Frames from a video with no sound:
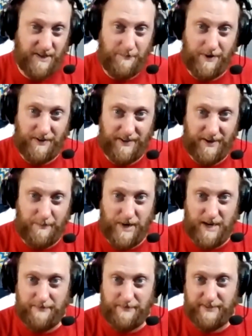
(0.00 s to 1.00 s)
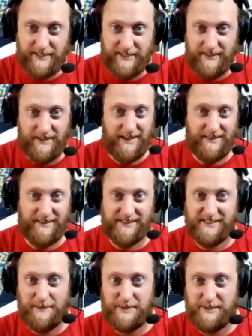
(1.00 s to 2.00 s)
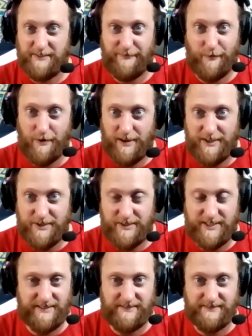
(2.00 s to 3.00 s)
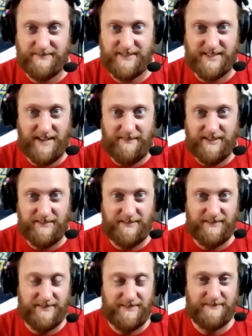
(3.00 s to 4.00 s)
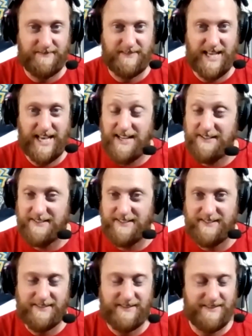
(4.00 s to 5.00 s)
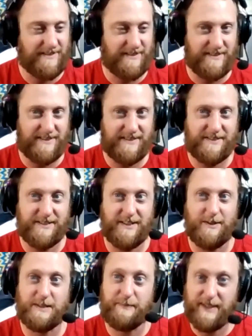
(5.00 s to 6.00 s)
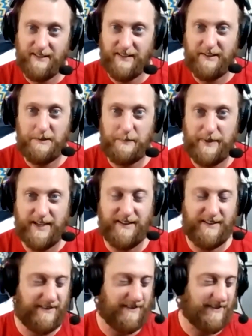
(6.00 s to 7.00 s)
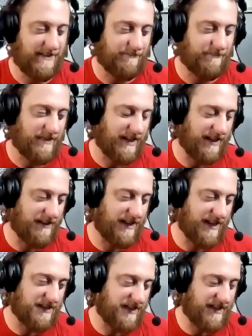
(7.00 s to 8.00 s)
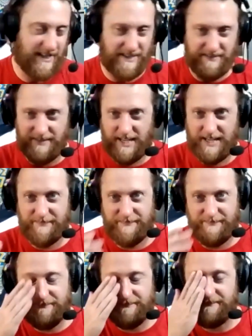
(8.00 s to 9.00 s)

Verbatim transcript: somewhere in there probably. This is episode 407 eight. So it's been a little bit. And like I said, yeah, I've